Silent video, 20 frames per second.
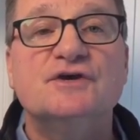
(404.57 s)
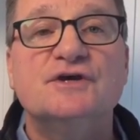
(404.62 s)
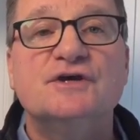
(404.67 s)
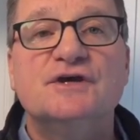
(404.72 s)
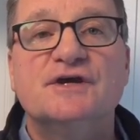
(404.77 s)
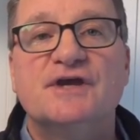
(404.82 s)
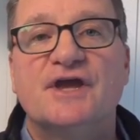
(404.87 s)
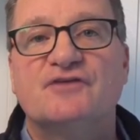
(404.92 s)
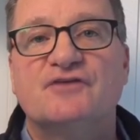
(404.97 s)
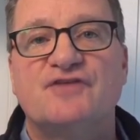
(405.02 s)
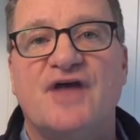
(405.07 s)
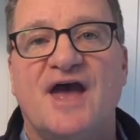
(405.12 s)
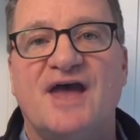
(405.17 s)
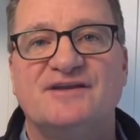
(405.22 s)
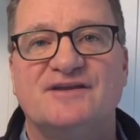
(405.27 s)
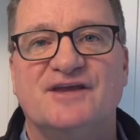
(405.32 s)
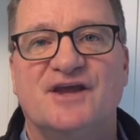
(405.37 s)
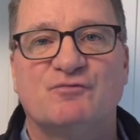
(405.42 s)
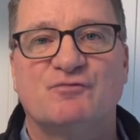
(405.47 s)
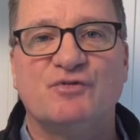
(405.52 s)
is
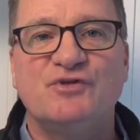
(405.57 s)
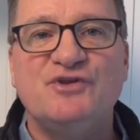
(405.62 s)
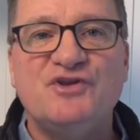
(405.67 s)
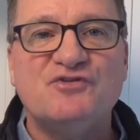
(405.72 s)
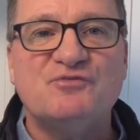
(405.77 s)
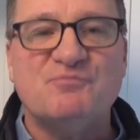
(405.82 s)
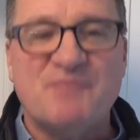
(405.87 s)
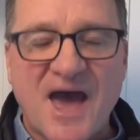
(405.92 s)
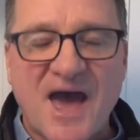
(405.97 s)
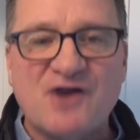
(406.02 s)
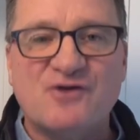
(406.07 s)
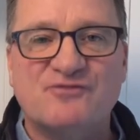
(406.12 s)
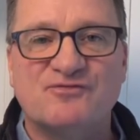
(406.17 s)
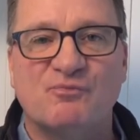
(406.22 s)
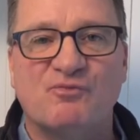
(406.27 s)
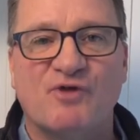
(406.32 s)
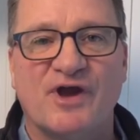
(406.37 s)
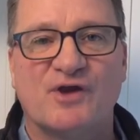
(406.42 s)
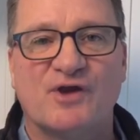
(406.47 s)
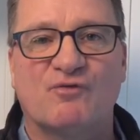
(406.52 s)
that it really doesn't matter
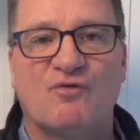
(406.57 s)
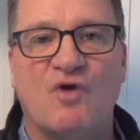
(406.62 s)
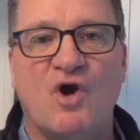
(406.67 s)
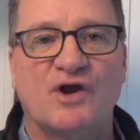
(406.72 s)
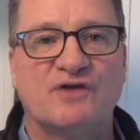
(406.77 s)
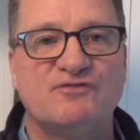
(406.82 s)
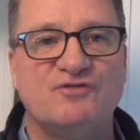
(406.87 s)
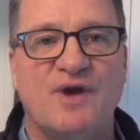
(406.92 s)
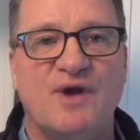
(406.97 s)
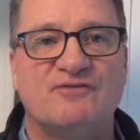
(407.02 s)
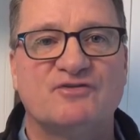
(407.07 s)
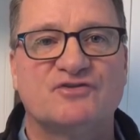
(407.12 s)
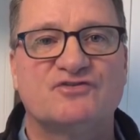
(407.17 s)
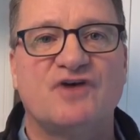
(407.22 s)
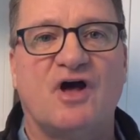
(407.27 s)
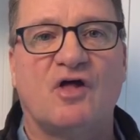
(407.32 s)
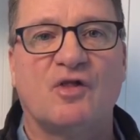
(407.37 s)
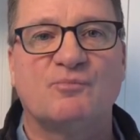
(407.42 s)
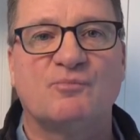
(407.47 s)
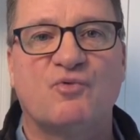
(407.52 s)
from right or wrong if you have a
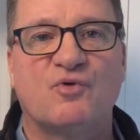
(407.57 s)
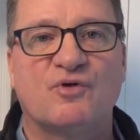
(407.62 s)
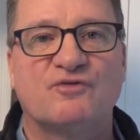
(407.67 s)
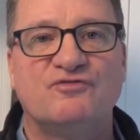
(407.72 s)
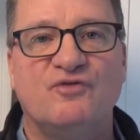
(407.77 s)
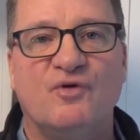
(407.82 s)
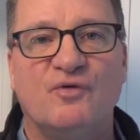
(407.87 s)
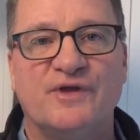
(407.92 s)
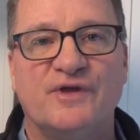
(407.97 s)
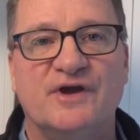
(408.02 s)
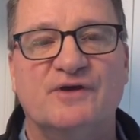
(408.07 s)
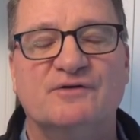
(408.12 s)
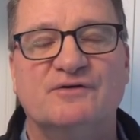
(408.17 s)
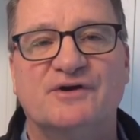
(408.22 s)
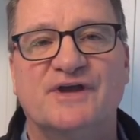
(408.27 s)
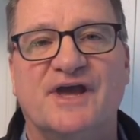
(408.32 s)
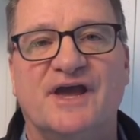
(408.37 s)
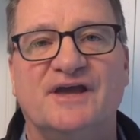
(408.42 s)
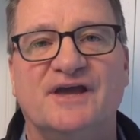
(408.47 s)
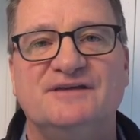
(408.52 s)
solid portfolio,
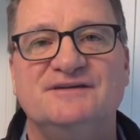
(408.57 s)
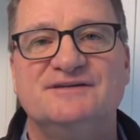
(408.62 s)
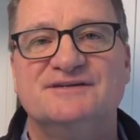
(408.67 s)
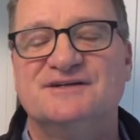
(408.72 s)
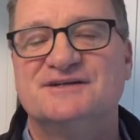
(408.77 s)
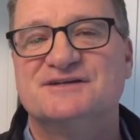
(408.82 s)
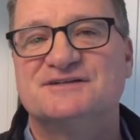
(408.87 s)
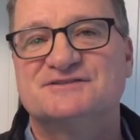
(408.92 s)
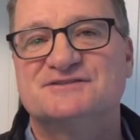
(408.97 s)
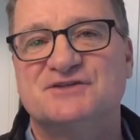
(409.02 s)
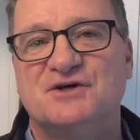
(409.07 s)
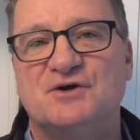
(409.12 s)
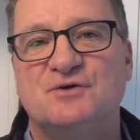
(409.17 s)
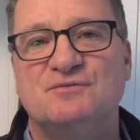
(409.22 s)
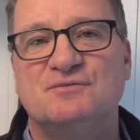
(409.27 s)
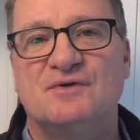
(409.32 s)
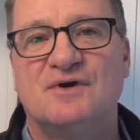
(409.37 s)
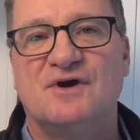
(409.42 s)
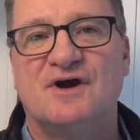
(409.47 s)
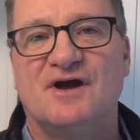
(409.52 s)
okay?
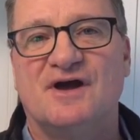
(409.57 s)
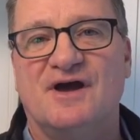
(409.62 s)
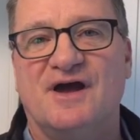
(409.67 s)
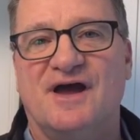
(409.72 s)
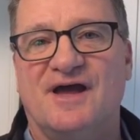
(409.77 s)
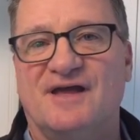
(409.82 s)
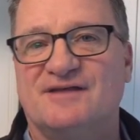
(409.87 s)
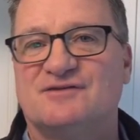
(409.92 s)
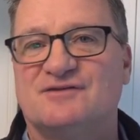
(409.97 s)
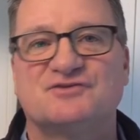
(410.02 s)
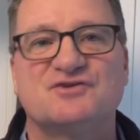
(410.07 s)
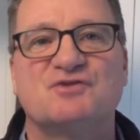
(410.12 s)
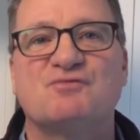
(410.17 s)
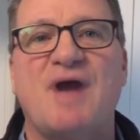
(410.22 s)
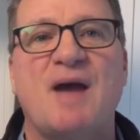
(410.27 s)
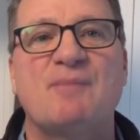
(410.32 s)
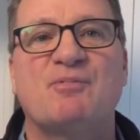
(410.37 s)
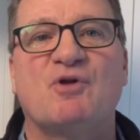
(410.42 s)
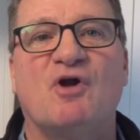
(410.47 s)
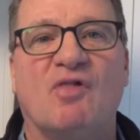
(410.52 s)
So to
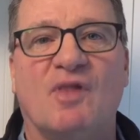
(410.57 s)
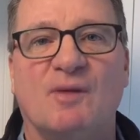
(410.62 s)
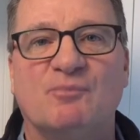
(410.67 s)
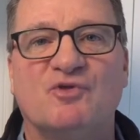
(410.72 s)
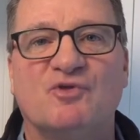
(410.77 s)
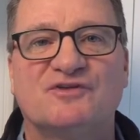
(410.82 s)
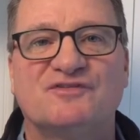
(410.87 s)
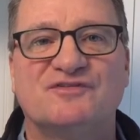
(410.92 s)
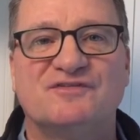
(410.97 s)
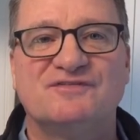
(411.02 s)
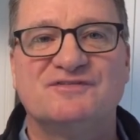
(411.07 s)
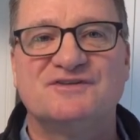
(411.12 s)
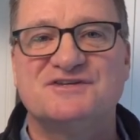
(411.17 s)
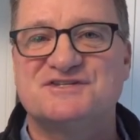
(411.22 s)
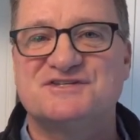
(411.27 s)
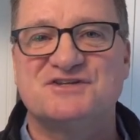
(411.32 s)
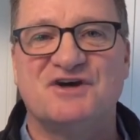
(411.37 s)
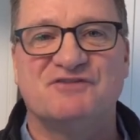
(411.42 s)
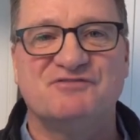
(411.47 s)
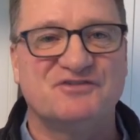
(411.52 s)
wrap it all up, look, this
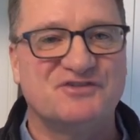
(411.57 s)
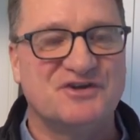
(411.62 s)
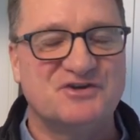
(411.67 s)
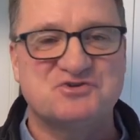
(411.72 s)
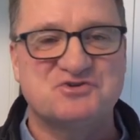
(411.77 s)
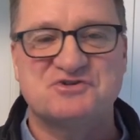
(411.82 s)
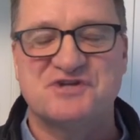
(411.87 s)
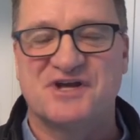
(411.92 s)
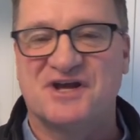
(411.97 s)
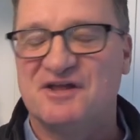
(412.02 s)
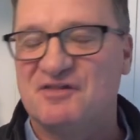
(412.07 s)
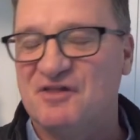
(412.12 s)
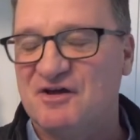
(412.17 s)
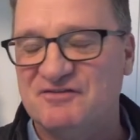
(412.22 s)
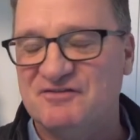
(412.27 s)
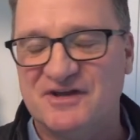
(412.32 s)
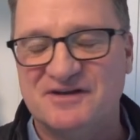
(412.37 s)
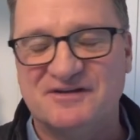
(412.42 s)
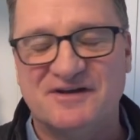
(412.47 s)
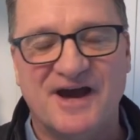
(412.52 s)
stuff is interesting. I love
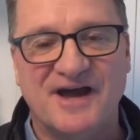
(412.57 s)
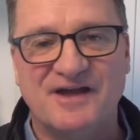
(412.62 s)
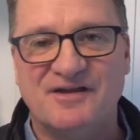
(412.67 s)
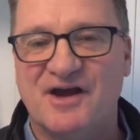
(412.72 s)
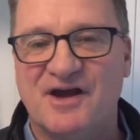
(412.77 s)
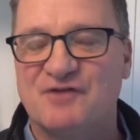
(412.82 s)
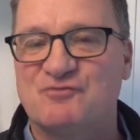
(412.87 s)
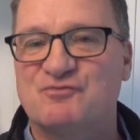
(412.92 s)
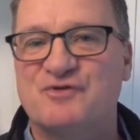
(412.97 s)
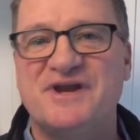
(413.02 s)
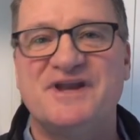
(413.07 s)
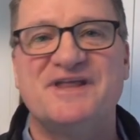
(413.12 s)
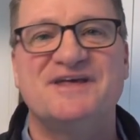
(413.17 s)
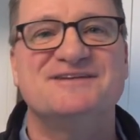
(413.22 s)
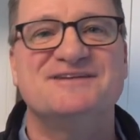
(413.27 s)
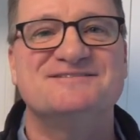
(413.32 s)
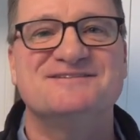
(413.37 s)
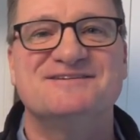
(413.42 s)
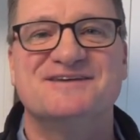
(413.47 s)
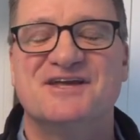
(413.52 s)
it. I read
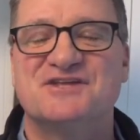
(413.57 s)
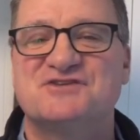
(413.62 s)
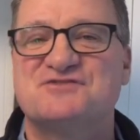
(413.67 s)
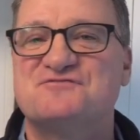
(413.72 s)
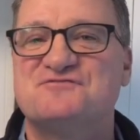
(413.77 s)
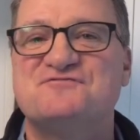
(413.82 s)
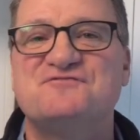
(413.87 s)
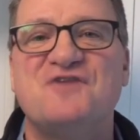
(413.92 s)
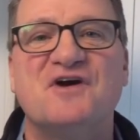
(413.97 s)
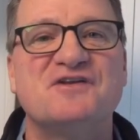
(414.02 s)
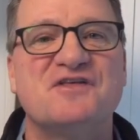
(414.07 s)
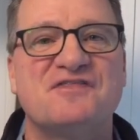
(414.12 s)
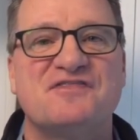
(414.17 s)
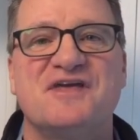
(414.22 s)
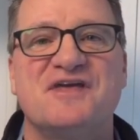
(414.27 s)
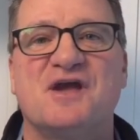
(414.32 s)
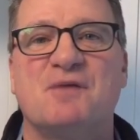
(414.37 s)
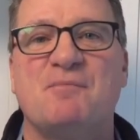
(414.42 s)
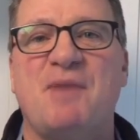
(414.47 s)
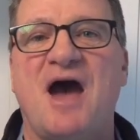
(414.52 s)
it. It's fun to
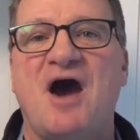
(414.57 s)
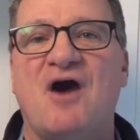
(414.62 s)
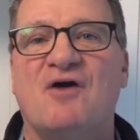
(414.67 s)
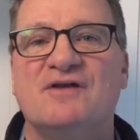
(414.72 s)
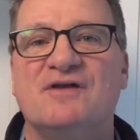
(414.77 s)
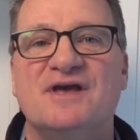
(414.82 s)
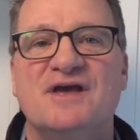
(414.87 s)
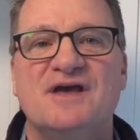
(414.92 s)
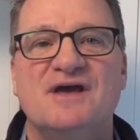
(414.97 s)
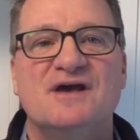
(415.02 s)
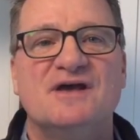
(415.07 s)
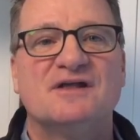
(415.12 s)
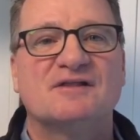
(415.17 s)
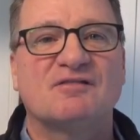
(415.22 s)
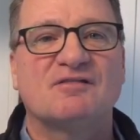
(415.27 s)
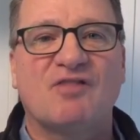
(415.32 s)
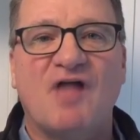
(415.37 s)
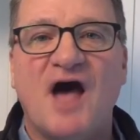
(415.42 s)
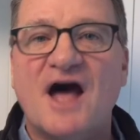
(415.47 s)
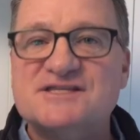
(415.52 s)
think about.
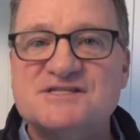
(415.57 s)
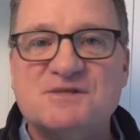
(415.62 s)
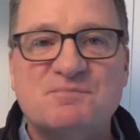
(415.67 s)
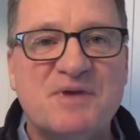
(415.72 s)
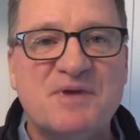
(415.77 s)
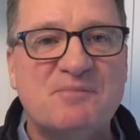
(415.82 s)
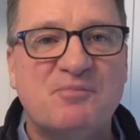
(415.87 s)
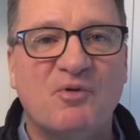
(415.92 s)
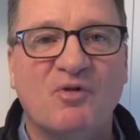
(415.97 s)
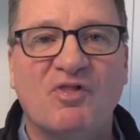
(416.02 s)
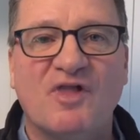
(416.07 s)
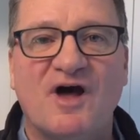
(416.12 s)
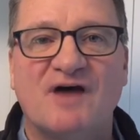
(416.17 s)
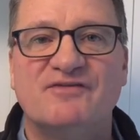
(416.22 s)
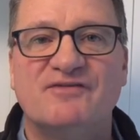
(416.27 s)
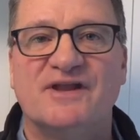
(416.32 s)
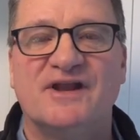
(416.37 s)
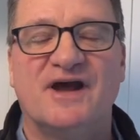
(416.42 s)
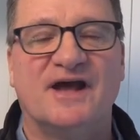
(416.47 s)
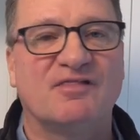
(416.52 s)
Lots of people love
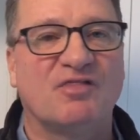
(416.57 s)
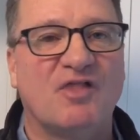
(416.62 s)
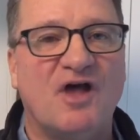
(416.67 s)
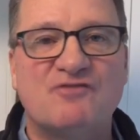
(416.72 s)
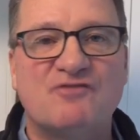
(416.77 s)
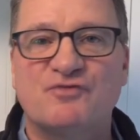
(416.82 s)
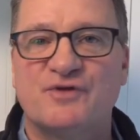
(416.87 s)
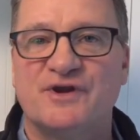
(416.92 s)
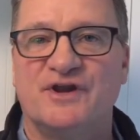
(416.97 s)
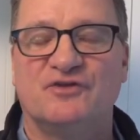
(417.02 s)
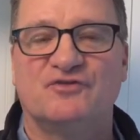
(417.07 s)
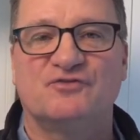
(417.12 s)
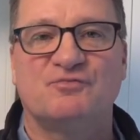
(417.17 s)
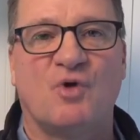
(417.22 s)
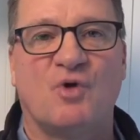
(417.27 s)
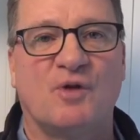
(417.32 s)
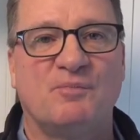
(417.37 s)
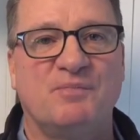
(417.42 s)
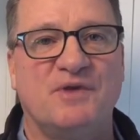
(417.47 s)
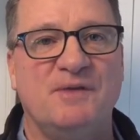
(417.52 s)
it. I love reading
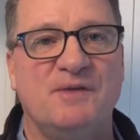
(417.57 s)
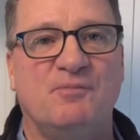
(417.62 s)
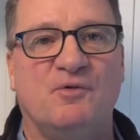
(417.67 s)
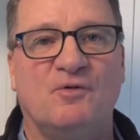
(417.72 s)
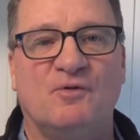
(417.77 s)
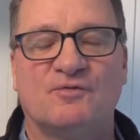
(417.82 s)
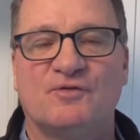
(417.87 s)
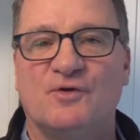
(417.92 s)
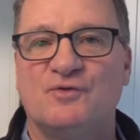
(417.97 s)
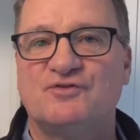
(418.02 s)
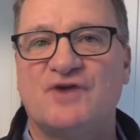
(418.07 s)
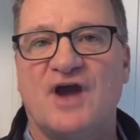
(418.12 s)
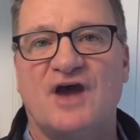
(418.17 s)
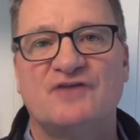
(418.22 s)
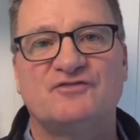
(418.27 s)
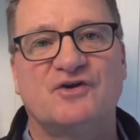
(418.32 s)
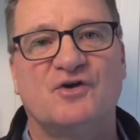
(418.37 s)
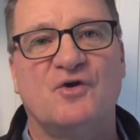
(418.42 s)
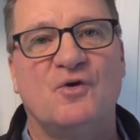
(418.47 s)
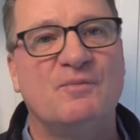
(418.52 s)
smart people. Those guys
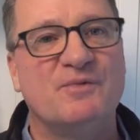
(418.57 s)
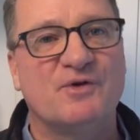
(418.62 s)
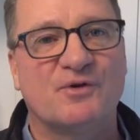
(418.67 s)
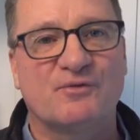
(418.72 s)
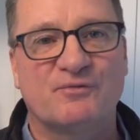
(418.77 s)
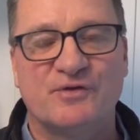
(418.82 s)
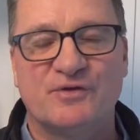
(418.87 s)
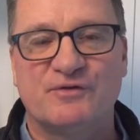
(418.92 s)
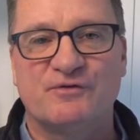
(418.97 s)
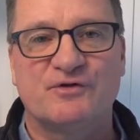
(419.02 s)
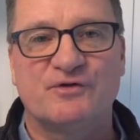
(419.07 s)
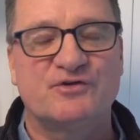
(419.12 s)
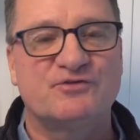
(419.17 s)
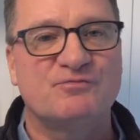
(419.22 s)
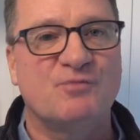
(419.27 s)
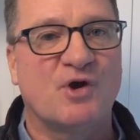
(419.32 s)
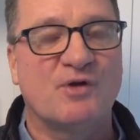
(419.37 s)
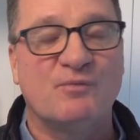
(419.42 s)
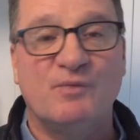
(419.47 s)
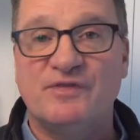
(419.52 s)
at Goldman are really, really
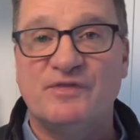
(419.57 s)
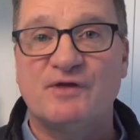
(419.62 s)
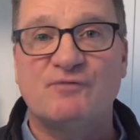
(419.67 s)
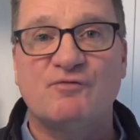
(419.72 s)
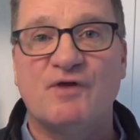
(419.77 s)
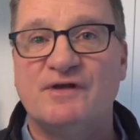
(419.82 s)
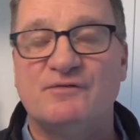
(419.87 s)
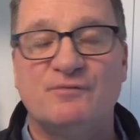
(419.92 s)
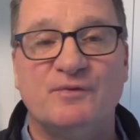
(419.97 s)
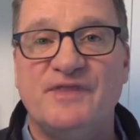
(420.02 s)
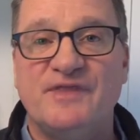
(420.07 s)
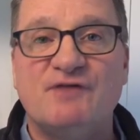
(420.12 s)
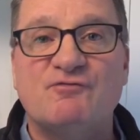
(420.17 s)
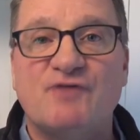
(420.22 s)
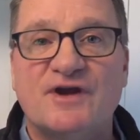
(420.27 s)
smart. When they write